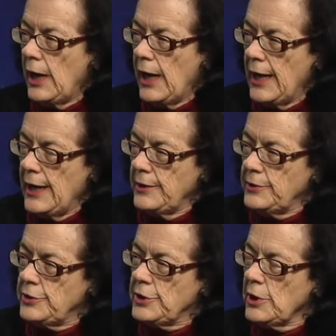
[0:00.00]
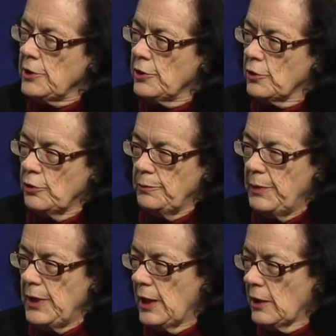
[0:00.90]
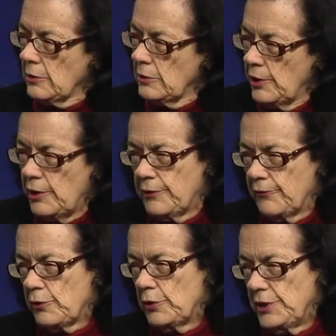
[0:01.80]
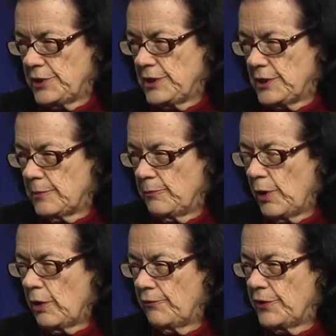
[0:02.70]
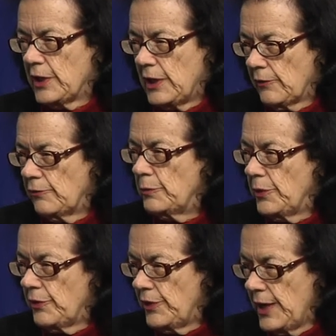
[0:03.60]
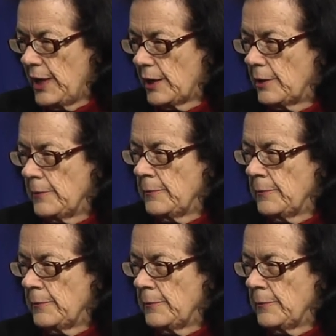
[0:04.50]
and there could be a lot of criticism of the government there